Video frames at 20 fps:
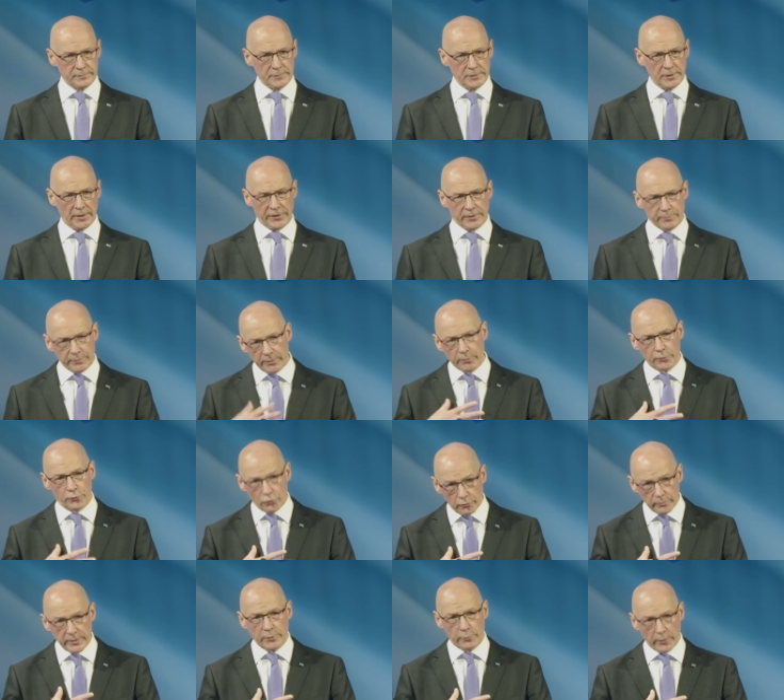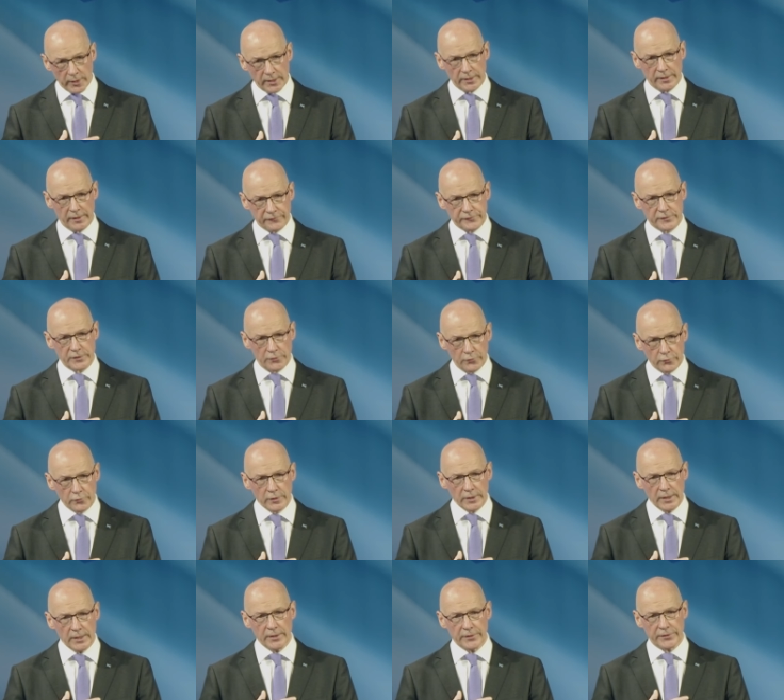You know, I think people know me well enough to know
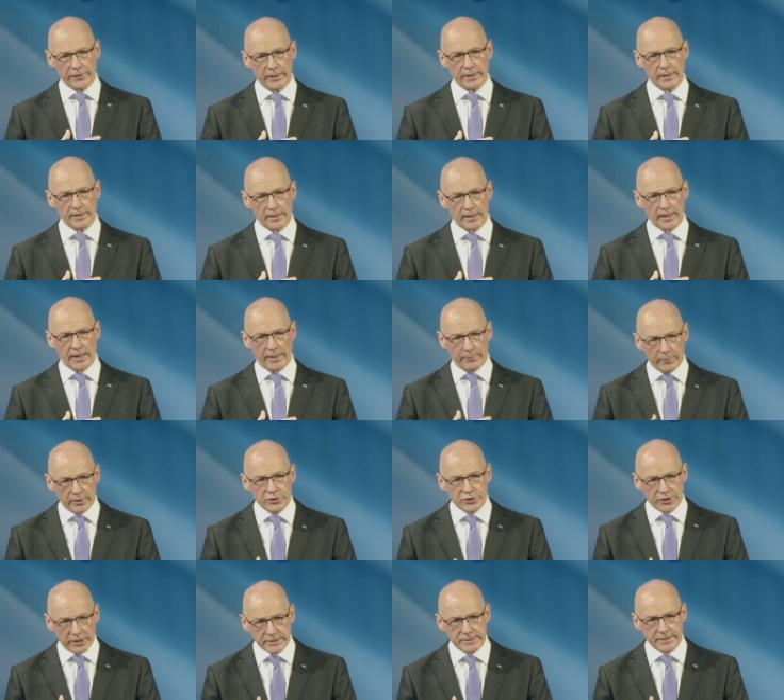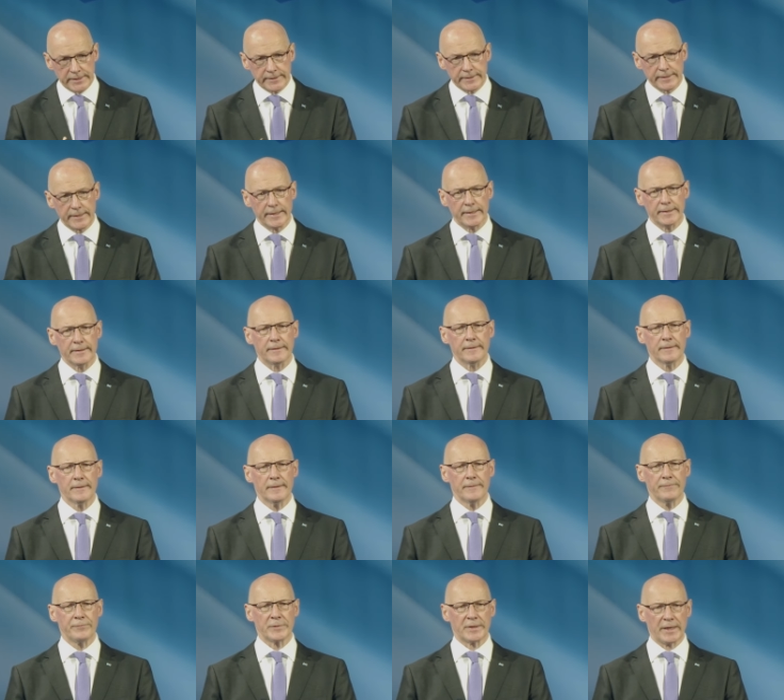that I'm interested in
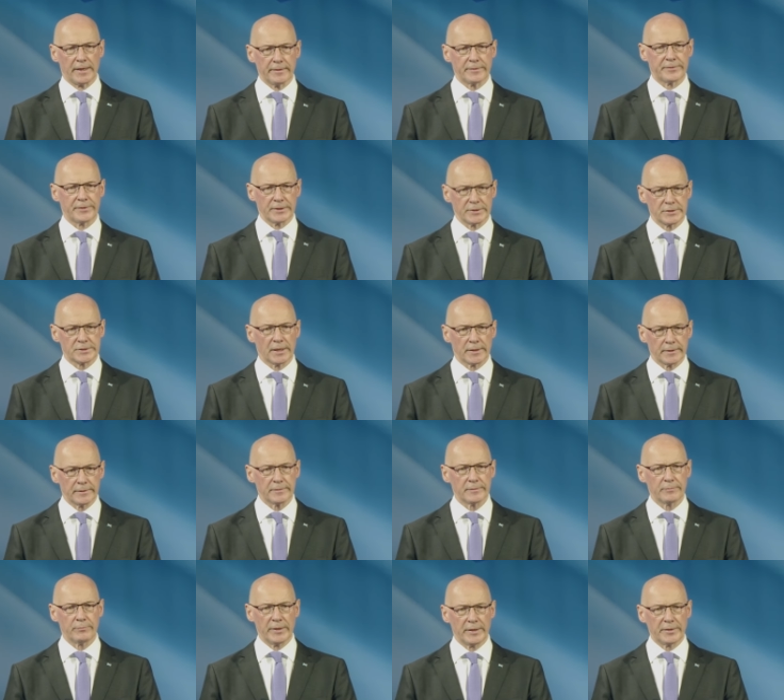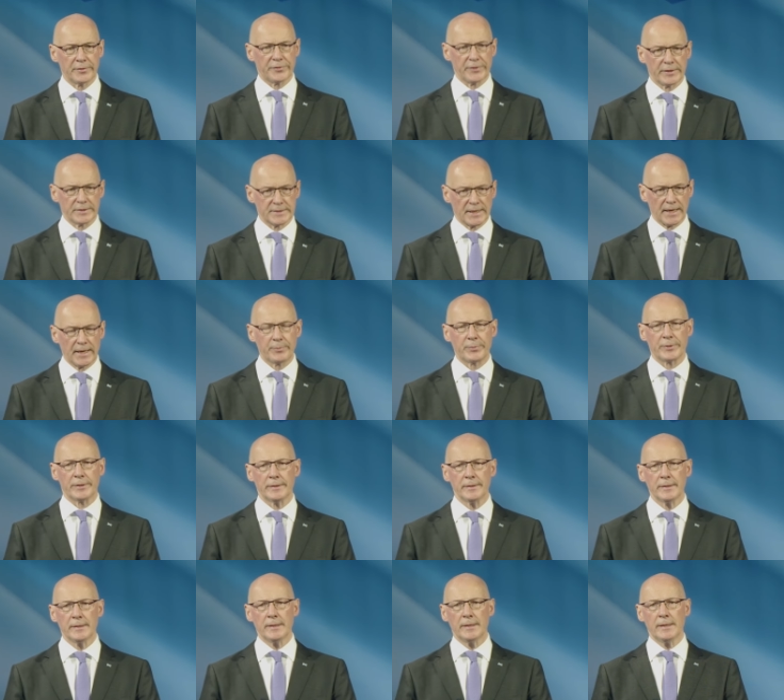getting things done, making things happen.
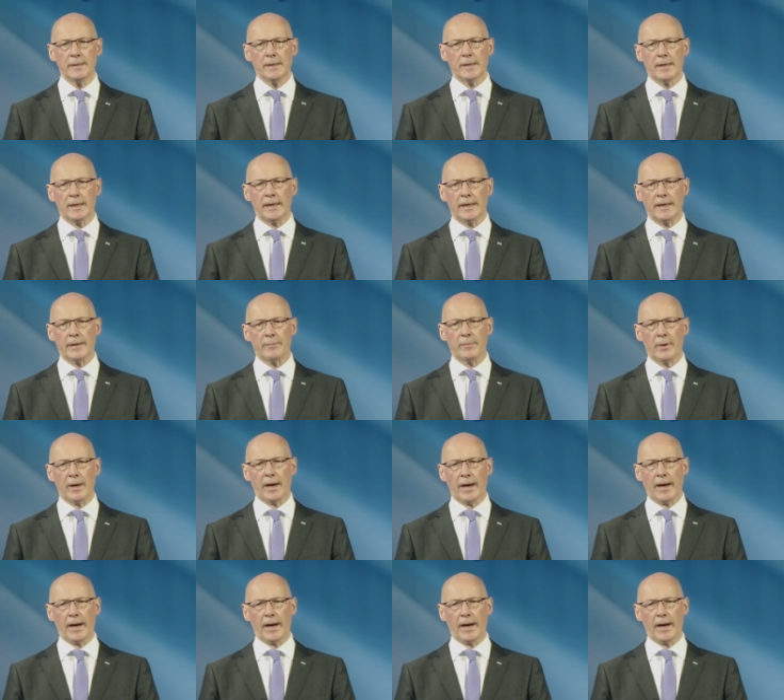And